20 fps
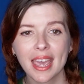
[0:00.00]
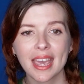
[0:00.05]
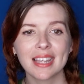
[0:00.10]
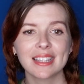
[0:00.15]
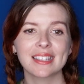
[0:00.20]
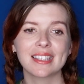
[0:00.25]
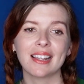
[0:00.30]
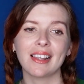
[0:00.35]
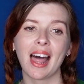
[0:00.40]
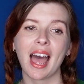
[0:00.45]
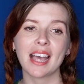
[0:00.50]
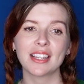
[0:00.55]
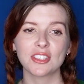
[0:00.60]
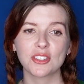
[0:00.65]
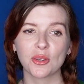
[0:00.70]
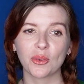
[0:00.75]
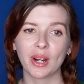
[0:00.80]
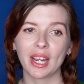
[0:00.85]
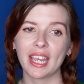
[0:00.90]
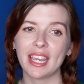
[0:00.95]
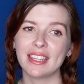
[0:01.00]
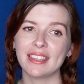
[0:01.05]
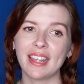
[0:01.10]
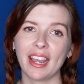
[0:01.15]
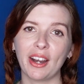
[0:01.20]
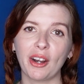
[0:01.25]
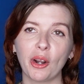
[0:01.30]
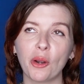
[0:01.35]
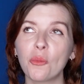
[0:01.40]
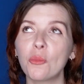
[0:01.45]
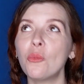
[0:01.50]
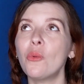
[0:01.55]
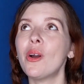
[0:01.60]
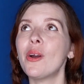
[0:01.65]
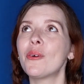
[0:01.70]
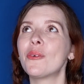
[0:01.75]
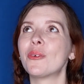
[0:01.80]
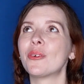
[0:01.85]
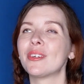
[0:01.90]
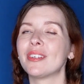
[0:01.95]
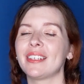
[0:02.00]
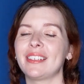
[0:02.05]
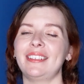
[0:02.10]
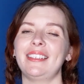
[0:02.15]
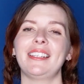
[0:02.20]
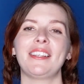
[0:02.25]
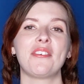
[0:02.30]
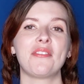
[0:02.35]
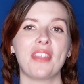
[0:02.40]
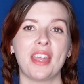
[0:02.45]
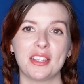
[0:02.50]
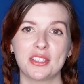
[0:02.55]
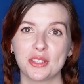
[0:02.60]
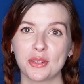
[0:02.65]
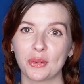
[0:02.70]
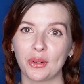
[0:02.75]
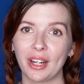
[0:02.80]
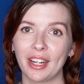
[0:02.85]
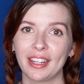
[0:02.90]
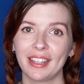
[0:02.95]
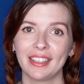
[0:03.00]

It's the last story in there, and woo! Love that story.